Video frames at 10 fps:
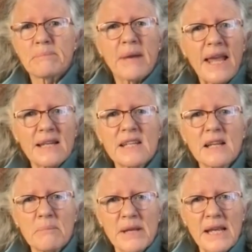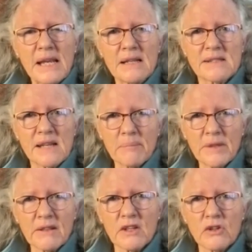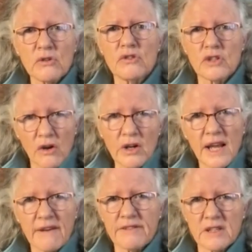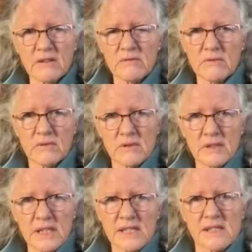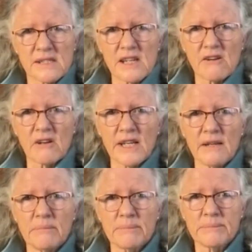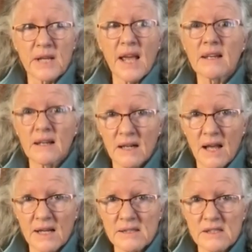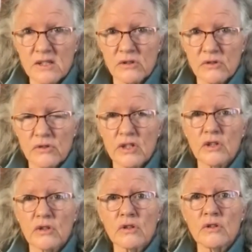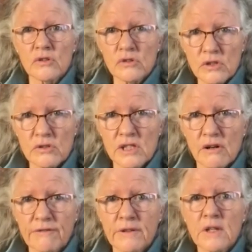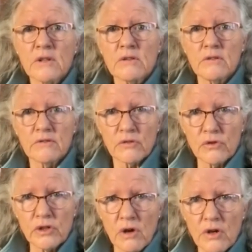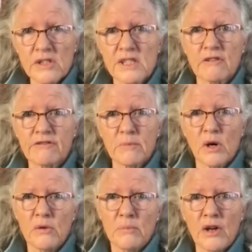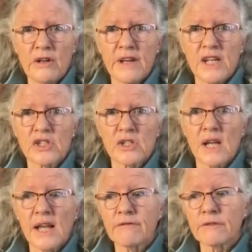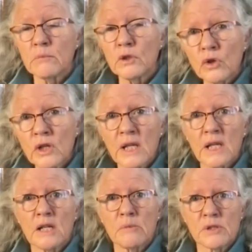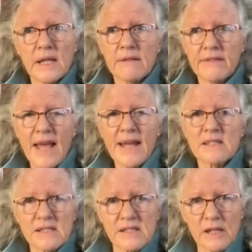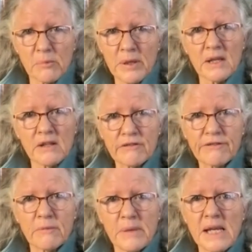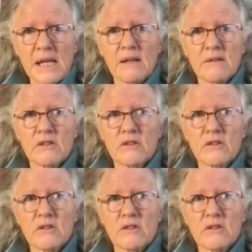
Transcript: painting being something that you don't have to necessarily take a class to do, that you can do yourself through your own self-motivation and from looking and observing. That's the appeal for me